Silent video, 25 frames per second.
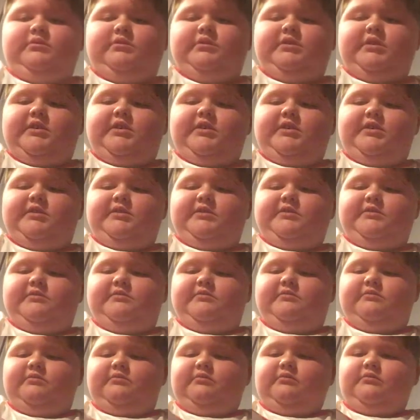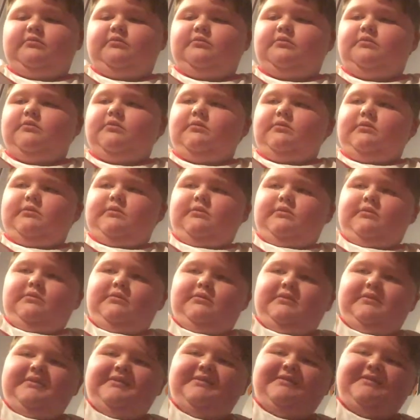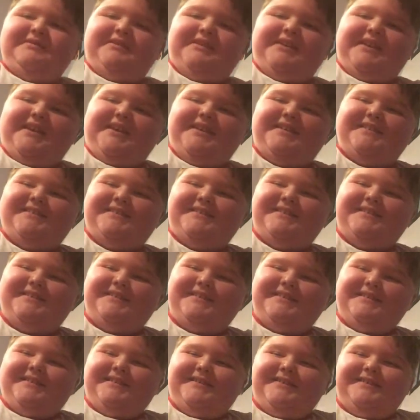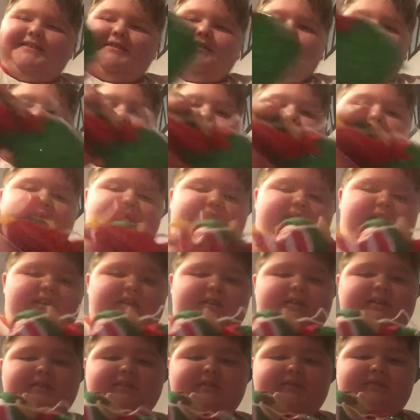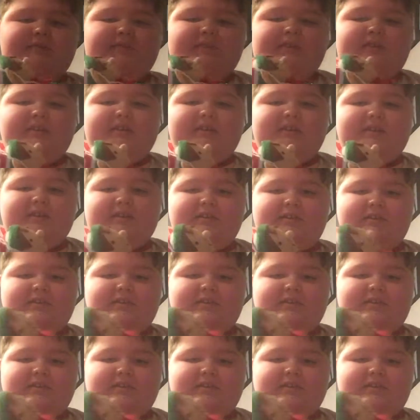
And got this little thing. Let's have a look.